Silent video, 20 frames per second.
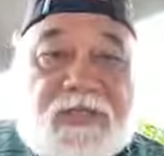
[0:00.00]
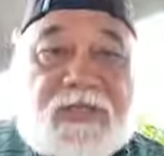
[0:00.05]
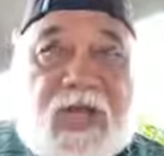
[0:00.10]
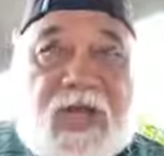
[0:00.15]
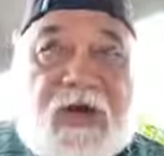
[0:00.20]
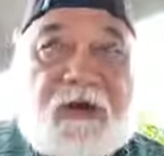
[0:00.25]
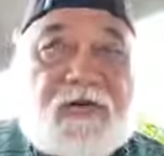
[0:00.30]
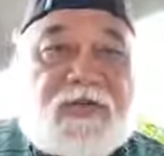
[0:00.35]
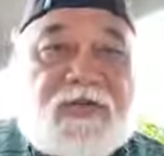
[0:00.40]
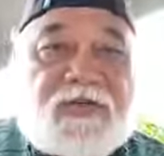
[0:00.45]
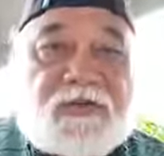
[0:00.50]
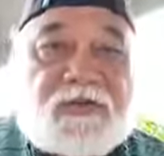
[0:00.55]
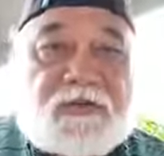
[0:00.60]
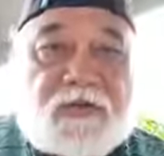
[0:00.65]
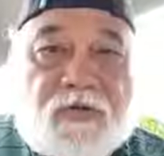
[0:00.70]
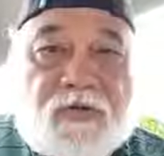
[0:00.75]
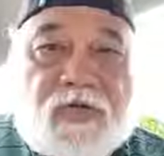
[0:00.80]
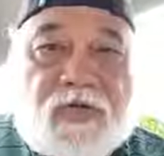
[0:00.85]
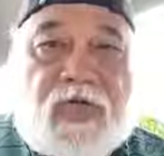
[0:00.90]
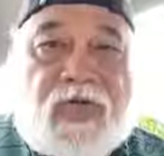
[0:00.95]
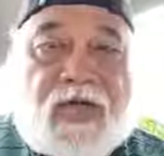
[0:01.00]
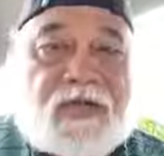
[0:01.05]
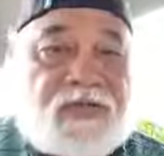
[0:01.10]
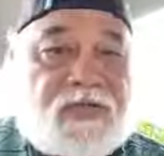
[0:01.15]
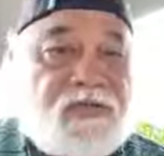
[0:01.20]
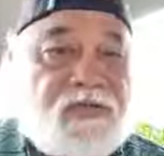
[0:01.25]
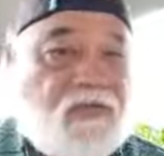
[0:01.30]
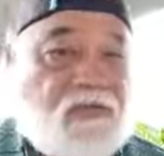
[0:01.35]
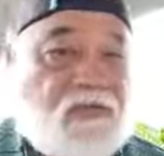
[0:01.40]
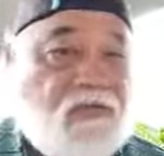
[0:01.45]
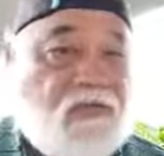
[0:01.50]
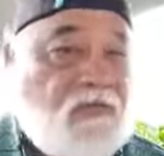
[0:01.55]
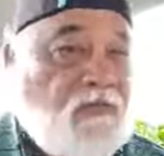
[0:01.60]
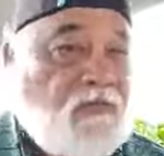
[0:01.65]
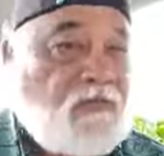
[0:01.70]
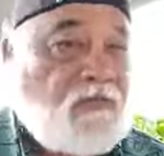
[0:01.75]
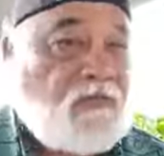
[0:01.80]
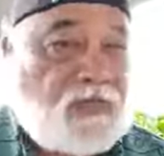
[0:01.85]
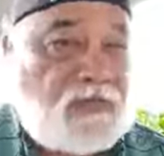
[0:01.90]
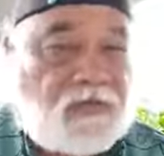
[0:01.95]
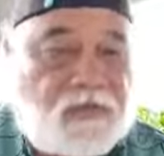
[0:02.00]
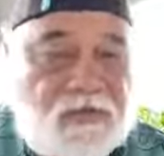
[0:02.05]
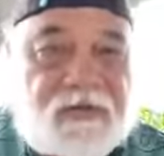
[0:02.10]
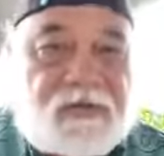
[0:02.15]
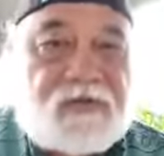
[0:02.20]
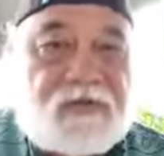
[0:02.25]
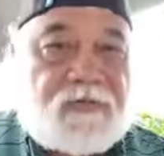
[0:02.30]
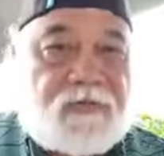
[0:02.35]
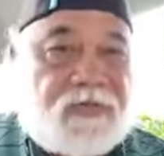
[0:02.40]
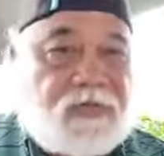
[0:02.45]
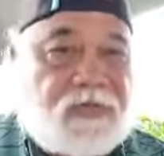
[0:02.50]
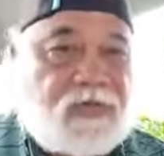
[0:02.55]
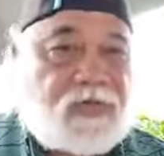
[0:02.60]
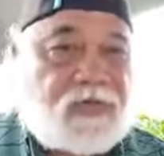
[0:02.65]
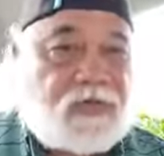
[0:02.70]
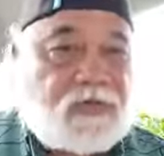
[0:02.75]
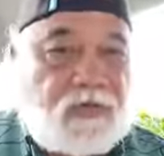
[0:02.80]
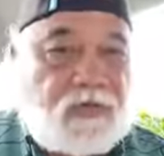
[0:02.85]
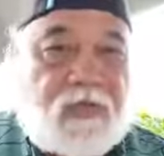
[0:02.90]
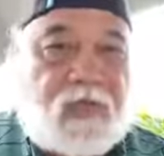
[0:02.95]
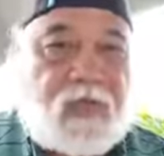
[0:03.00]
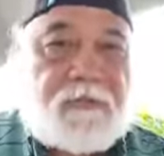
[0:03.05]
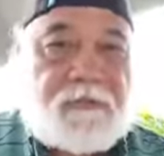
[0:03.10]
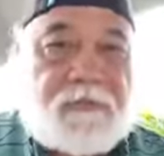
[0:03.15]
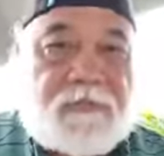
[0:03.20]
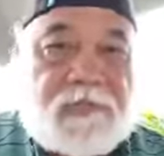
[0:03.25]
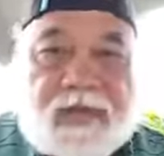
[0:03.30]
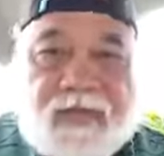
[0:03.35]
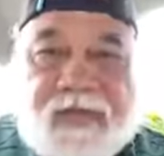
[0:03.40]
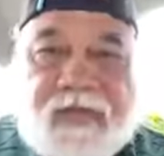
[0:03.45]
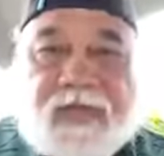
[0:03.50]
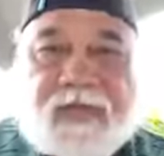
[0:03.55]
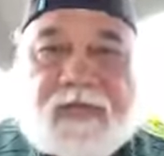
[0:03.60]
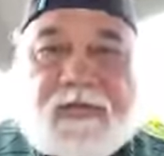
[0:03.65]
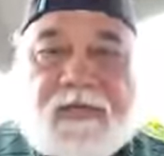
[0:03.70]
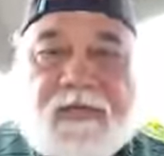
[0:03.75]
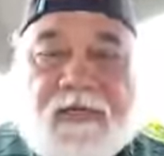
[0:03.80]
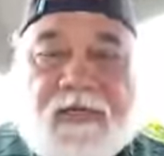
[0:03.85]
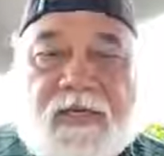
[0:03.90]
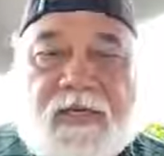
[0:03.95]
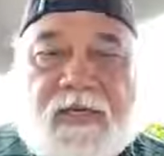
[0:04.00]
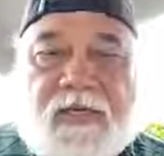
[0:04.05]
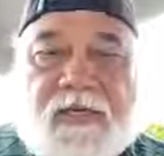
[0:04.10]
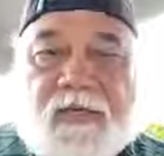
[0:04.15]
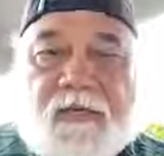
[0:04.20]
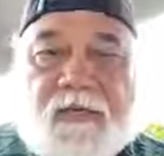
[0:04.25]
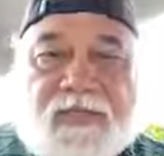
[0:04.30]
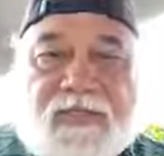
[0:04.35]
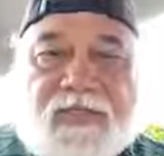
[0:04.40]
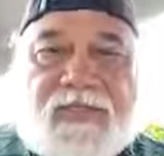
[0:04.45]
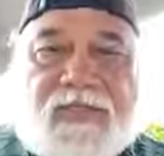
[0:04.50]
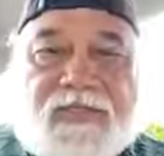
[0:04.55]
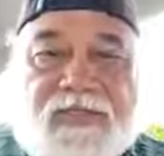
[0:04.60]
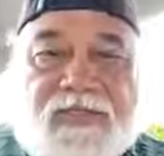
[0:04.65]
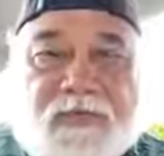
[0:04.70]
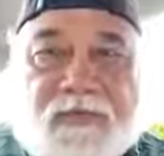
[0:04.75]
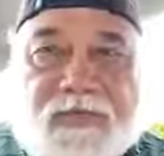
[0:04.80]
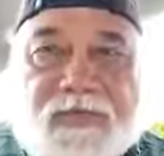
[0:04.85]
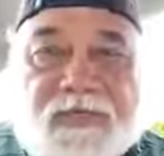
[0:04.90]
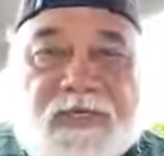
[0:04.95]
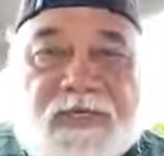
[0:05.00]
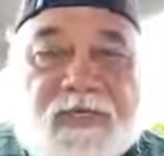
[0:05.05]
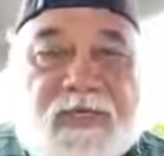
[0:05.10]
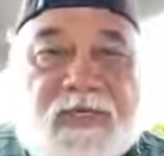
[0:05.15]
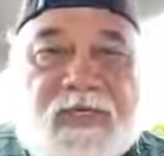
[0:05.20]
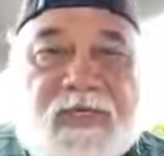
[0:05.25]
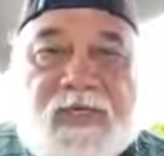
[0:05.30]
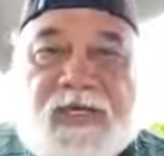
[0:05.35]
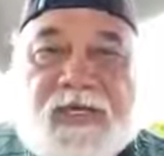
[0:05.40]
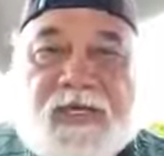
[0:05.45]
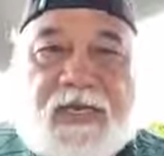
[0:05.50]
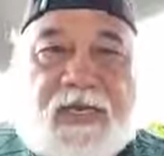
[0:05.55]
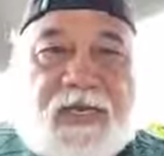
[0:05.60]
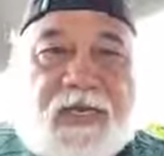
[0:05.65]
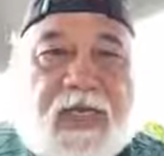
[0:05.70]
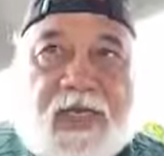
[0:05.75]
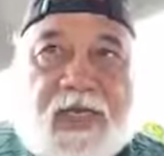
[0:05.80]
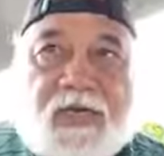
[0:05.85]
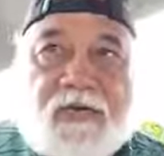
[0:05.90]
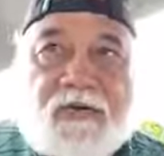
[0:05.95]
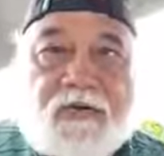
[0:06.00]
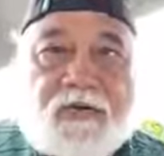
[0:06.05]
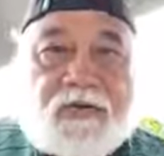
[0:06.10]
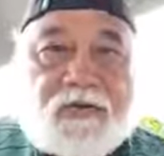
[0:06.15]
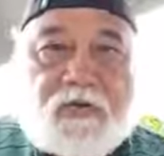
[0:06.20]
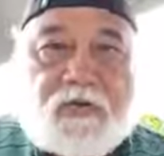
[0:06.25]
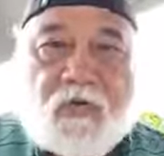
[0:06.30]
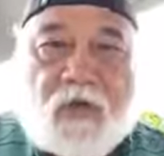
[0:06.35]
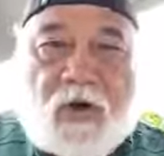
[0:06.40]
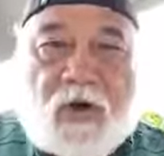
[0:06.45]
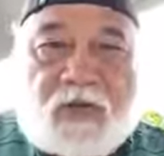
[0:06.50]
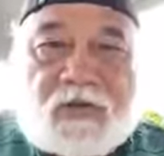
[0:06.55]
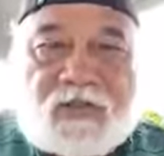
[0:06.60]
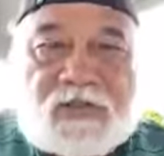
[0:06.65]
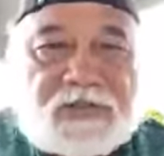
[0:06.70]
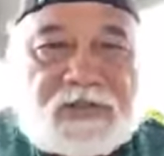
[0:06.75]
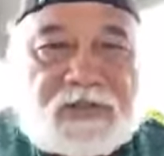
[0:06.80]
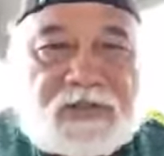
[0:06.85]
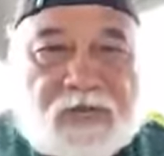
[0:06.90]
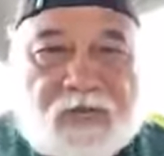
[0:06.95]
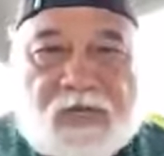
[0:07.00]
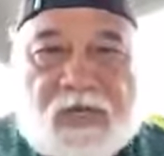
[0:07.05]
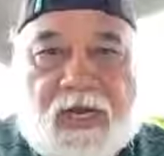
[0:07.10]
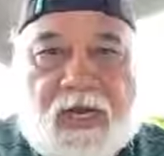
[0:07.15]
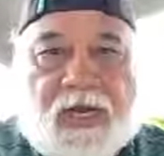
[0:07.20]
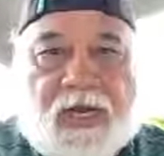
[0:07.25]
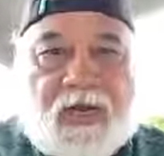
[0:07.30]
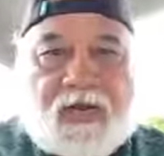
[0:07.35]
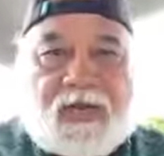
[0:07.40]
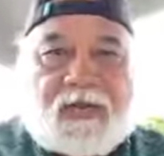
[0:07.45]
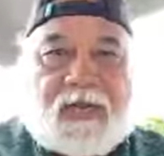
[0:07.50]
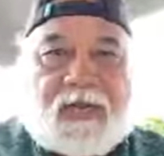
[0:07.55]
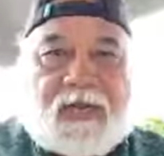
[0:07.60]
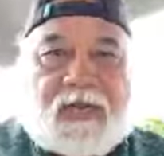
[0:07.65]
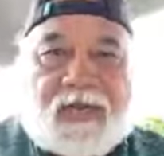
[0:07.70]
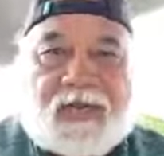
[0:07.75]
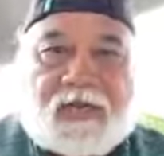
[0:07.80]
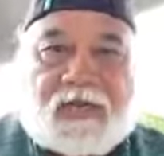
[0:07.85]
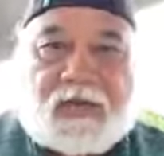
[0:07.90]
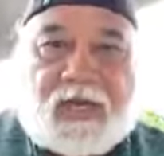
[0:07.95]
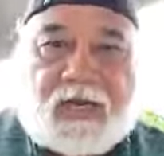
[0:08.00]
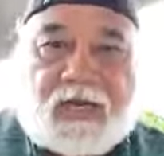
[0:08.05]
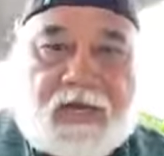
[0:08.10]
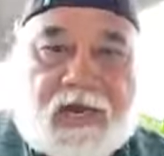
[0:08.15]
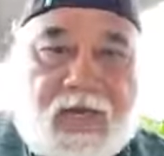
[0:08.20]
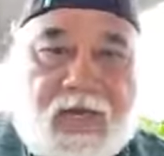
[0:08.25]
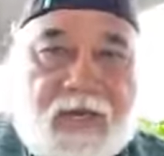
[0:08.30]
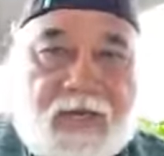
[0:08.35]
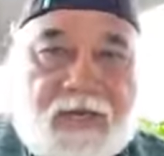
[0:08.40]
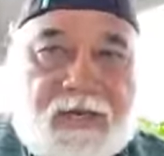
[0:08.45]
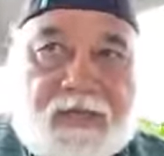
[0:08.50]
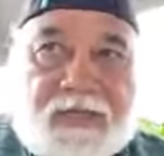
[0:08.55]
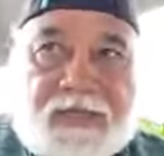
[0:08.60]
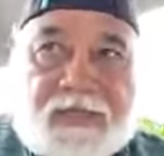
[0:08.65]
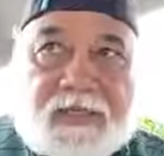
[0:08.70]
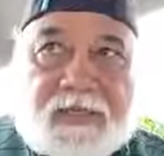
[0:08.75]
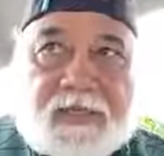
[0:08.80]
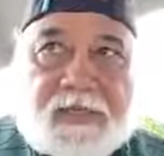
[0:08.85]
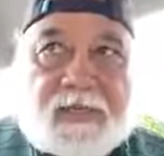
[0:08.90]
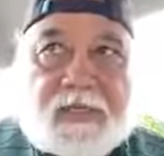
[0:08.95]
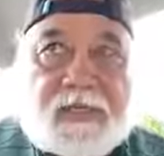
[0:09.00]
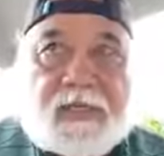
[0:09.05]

our shorelines used to be so abundant with seaweed. Now you walk the shoreline and a lot of the